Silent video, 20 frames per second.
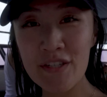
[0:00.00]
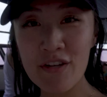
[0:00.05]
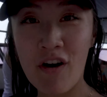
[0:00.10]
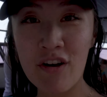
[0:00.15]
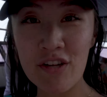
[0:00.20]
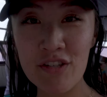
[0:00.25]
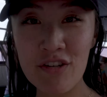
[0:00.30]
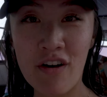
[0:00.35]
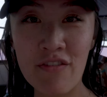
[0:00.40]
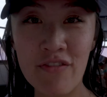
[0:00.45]

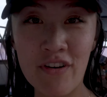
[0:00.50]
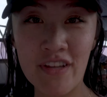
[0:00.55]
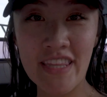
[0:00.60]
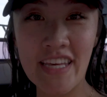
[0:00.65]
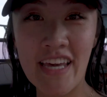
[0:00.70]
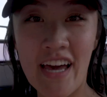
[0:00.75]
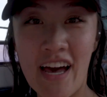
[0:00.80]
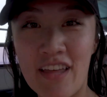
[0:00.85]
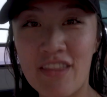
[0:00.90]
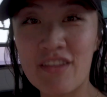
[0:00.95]
docked off on
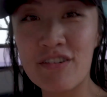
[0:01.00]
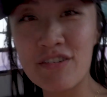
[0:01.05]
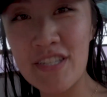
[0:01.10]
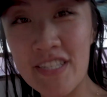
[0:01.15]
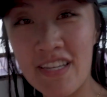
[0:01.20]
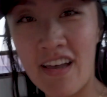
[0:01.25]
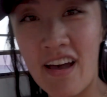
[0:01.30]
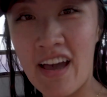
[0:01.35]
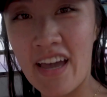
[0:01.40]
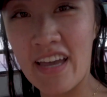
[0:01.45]
the other
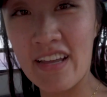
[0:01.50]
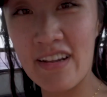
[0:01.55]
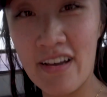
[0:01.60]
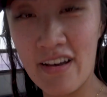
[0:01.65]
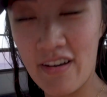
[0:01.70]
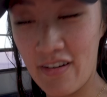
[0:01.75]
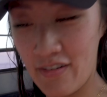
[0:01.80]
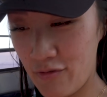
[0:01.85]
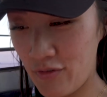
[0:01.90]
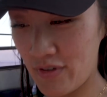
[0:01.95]
side
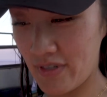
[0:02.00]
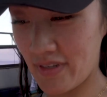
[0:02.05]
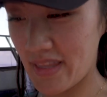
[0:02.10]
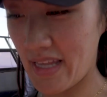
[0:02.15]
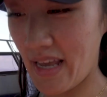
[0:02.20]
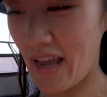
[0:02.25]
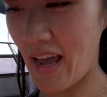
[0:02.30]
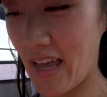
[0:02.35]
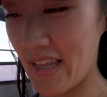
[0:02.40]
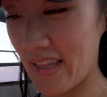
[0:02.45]
of one of
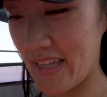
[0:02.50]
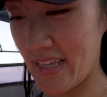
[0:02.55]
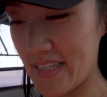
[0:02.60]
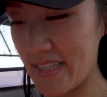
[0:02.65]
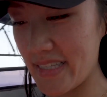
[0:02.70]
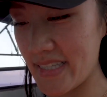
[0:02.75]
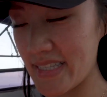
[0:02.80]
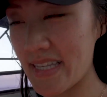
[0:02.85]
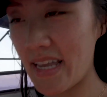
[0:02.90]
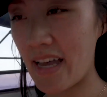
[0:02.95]
the
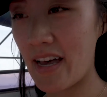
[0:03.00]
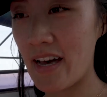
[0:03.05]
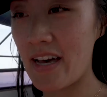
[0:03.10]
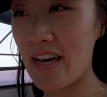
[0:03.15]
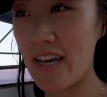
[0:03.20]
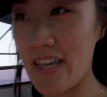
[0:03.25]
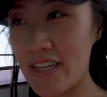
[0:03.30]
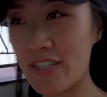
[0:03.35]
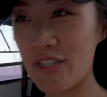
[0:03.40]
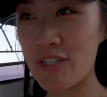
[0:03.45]
islands
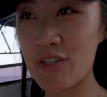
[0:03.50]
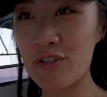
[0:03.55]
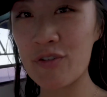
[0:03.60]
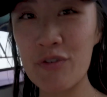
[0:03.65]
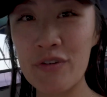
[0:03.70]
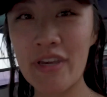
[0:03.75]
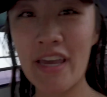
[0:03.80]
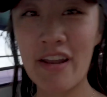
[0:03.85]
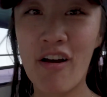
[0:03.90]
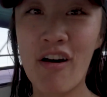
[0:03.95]

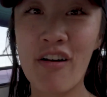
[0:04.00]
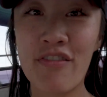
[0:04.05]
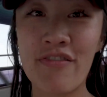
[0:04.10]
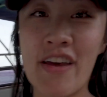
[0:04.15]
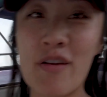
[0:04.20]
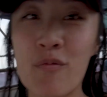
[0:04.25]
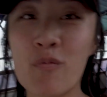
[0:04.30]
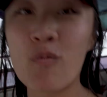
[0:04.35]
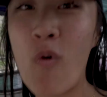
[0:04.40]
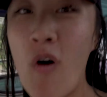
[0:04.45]
to get off
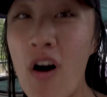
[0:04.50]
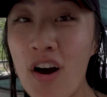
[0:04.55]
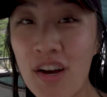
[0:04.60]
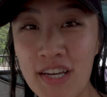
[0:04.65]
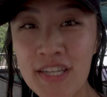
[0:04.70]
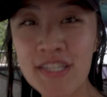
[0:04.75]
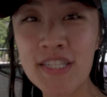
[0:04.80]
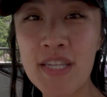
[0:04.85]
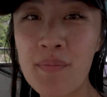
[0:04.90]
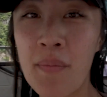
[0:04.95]
and walk
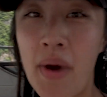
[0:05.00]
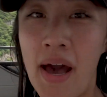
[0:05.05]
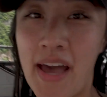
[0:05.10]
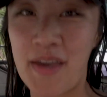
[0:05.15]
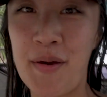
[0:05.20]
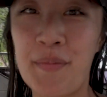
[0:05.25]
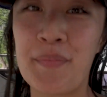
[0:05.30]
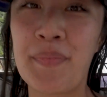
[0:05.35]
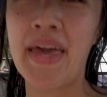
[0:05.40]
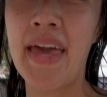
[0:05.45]
to
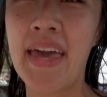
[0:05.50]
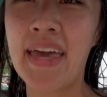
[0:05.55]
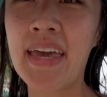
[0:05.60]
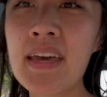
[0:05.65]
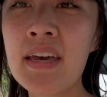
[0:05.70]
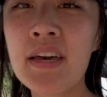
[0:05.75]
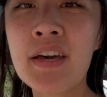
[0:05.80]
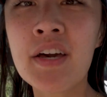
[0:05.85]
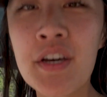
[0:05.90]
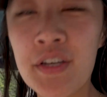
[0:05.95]
Maya Bay.
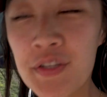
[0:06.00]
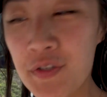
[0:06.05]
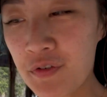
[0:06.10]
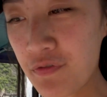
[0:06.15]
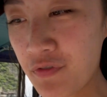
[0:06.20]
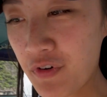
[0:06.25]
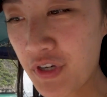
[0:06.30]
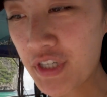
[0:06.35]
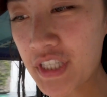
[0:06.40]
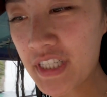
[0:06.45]
So
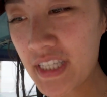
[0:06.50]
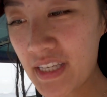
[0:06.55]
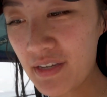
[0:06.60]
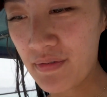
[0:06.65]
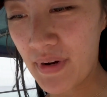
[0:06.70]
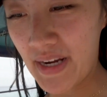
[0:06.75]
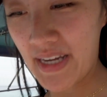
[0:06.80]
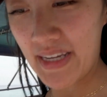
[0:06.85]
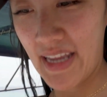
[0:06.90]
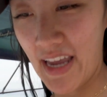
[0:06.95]
unfortunately
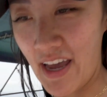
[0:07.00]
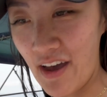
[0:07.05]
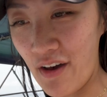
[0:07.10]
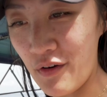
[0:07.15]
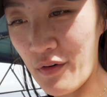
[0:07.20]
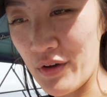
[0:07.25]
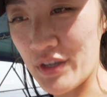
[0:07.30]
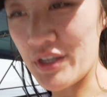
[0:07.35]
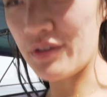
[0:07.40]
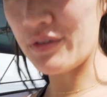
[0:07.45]
right
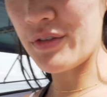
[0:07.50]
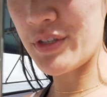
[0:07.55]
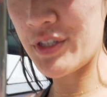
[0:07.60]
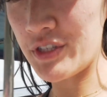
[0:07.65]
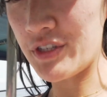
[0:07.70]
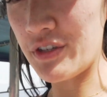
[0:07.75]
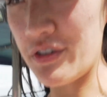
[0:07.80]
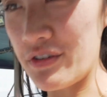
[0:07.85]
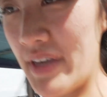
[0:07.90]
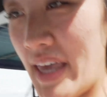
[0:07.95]
now you
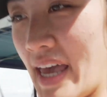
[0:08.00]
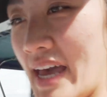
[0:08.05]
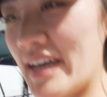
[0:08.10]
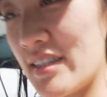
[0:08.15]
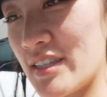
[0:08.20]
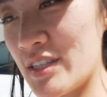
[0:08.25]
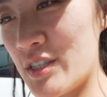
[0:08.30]
still can't